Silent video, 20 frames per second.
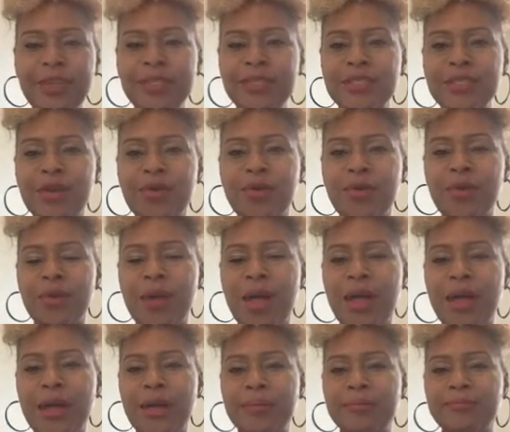So
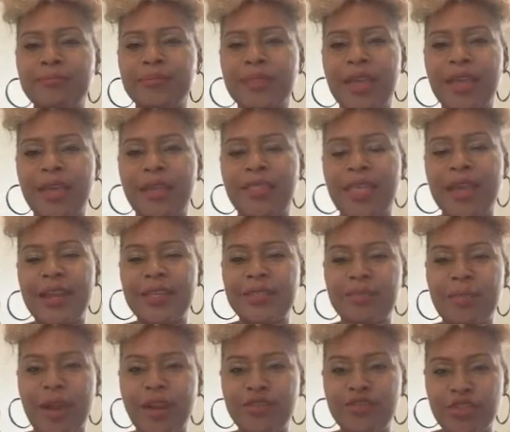that
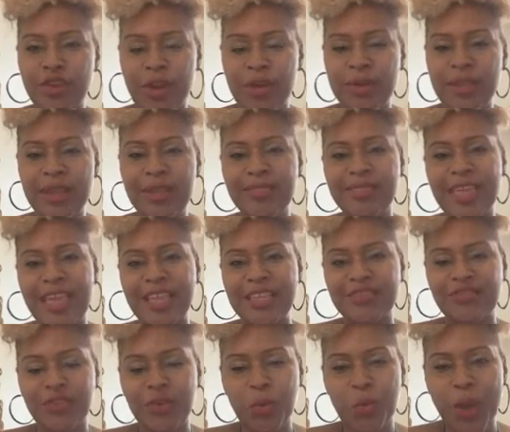is my journey.
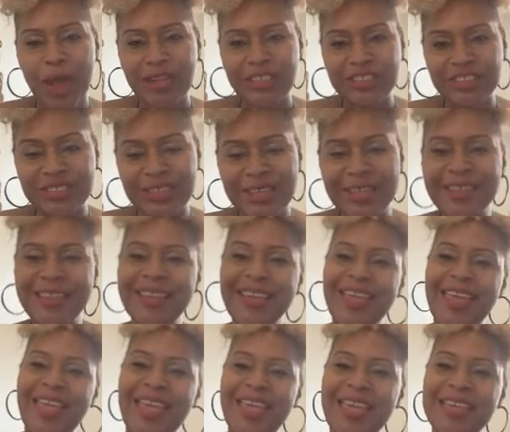Thanks for watching,
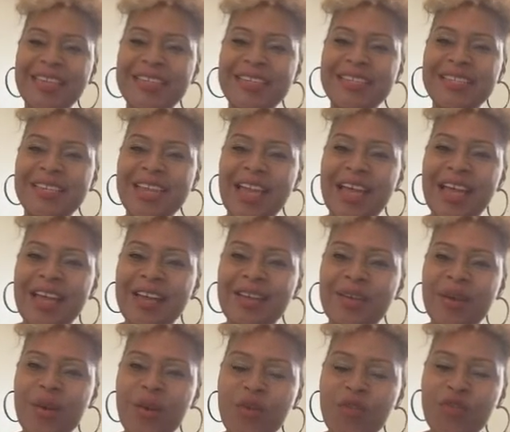and
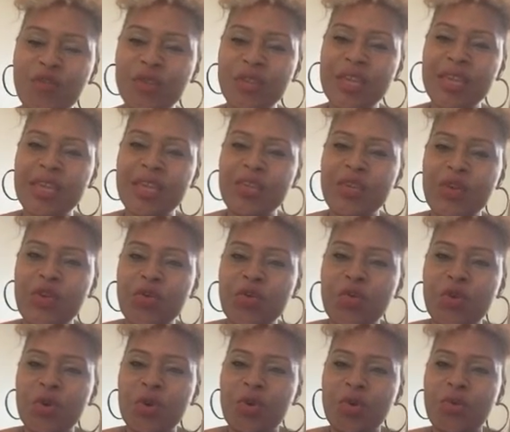hopefully you
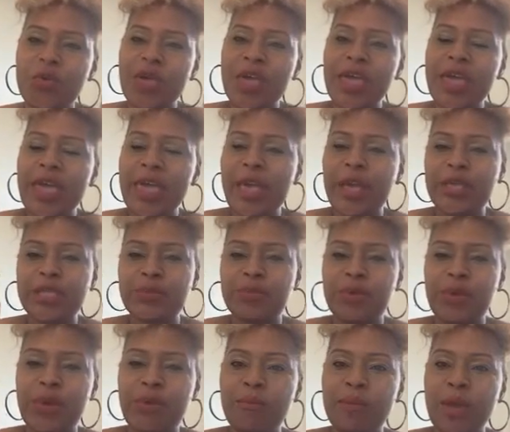will
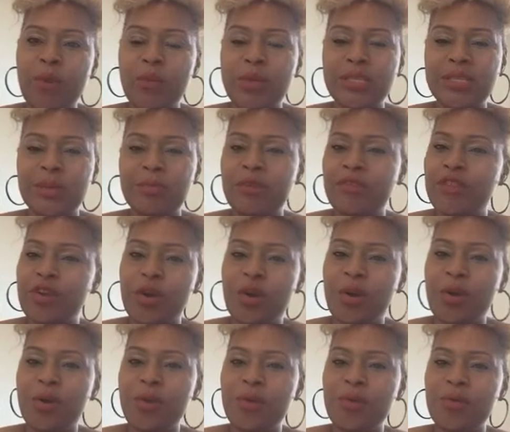experiment with some of your
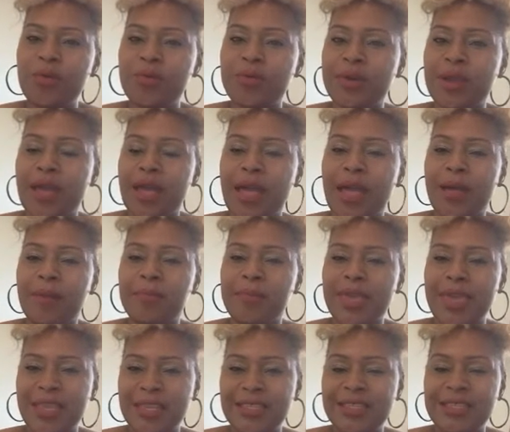own
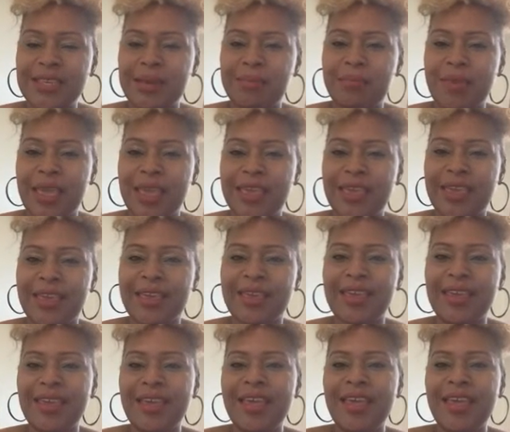incense making.